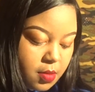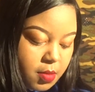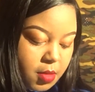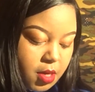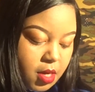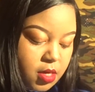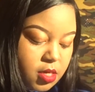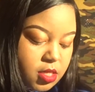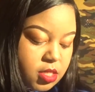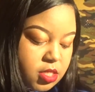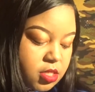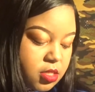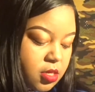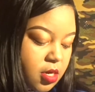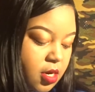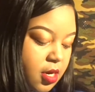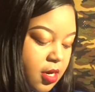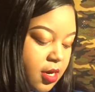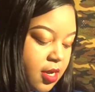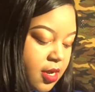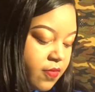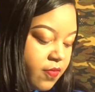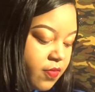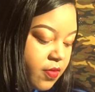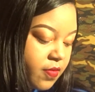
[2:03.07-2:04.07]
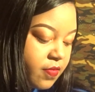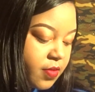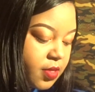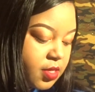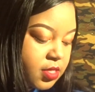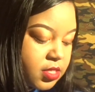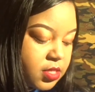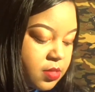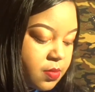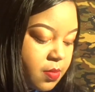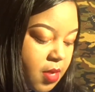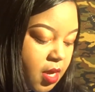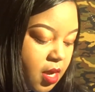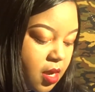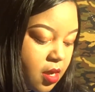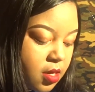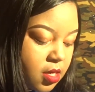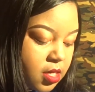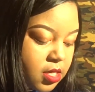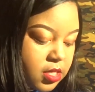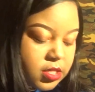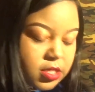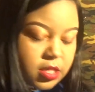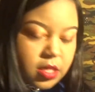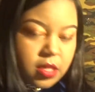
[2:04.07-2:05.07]
gonna start off with the
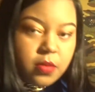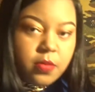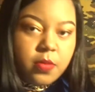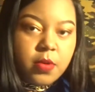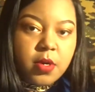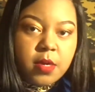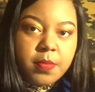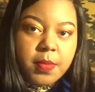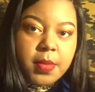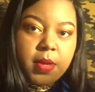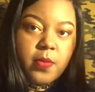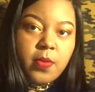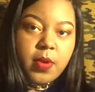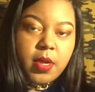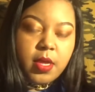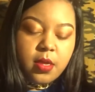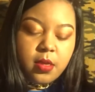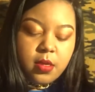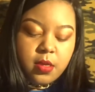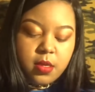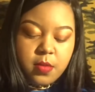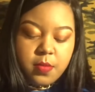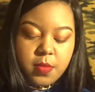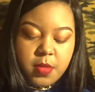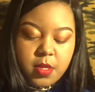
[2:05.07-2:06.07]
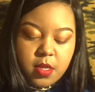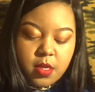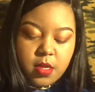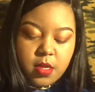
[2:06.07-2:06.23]
smallest and work my way up.